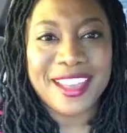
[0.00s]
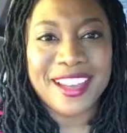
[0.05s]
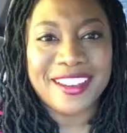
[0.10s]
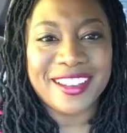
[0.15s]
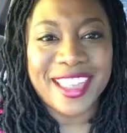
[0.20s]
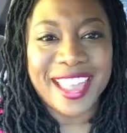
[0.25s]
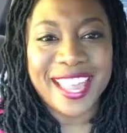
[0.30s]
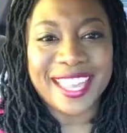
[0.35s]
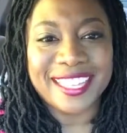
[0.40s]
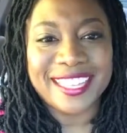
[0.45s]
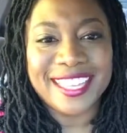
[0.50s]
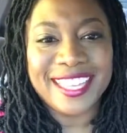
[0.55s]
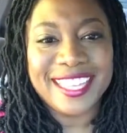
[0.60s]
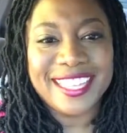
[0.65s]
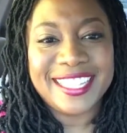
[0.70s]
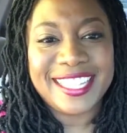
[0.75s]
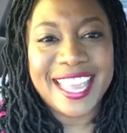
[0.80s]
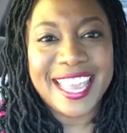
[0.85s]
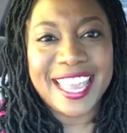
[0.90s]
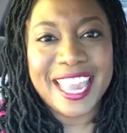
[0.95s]
Okay,
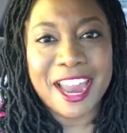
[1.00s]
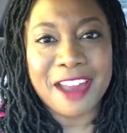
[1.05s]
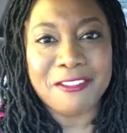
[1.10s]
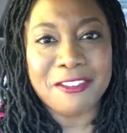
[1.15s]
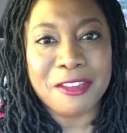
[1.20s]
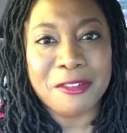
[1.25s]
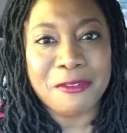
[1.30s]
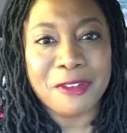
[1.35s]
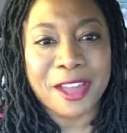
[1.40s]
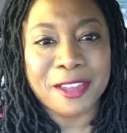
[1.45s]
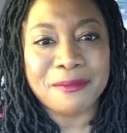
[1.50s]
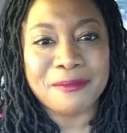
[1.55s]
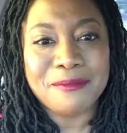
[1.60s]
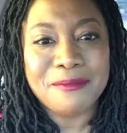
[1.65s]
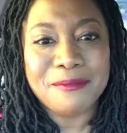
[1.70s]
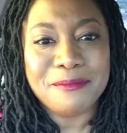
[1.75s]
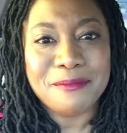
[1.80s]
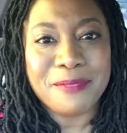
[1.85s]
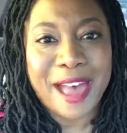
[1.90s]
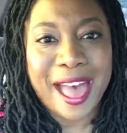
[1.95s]
take care
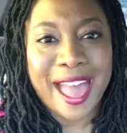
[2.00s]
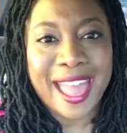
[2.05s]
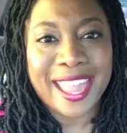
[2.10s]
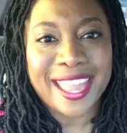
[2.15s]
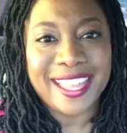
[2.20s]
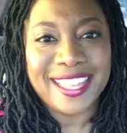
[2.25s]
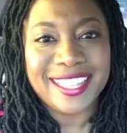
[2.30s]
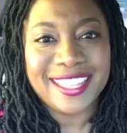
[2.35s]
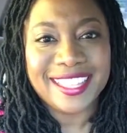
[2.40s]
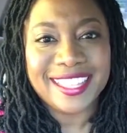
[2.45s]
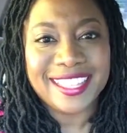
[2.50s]
everyone. Bye.